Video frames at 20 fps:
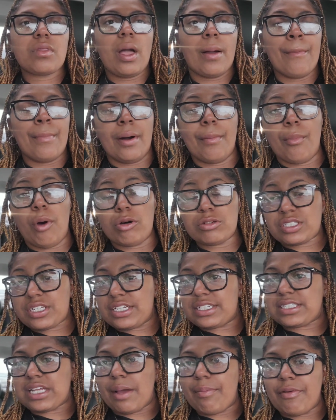But most of
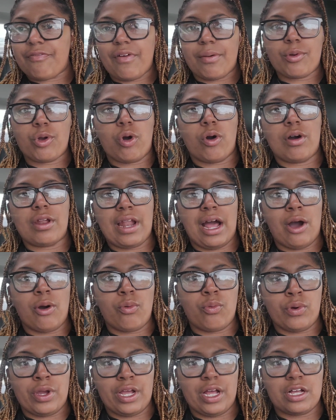the time, if I'm going out
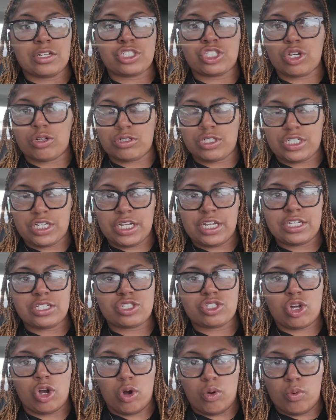with
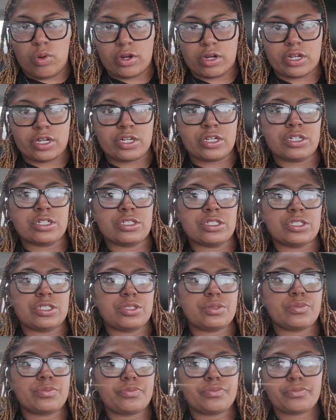associates, coworkers,
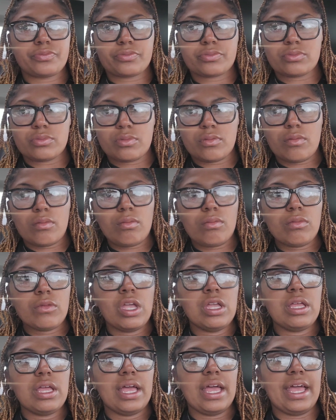
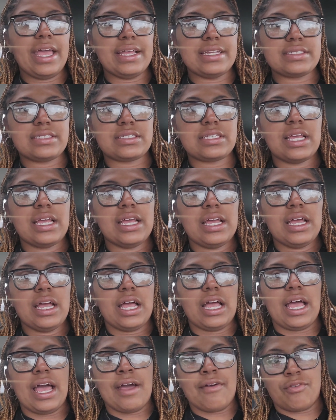it's
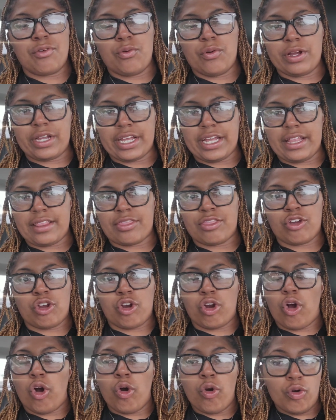everyone get
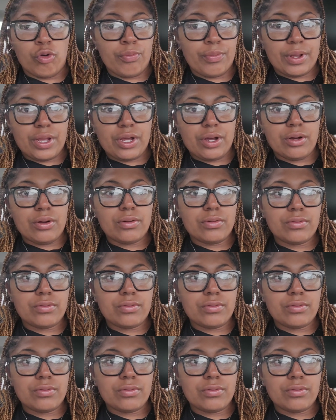their own bill.